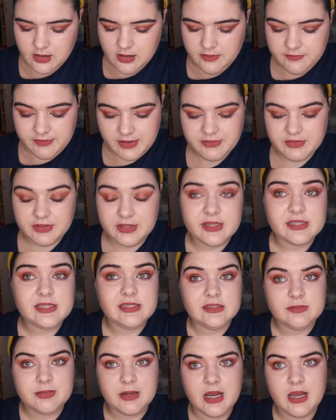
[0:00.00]
Favorite
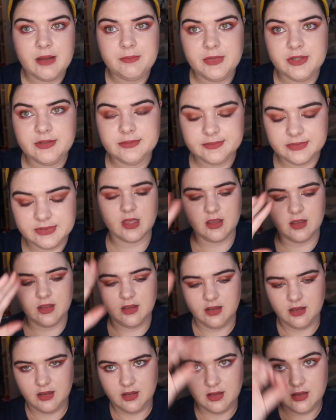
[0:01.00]
nursing department?
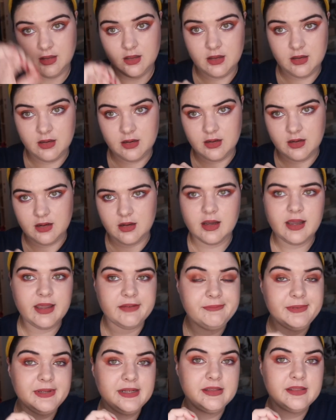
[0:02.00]

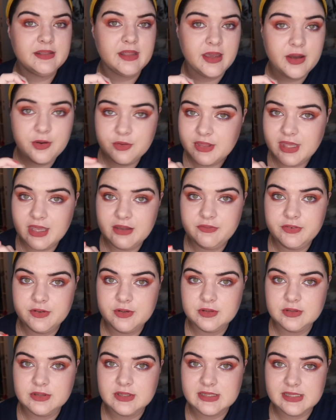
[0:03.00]
I've been in the healthcare
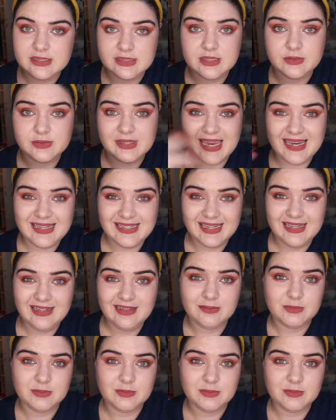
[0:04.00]
field since I was 18.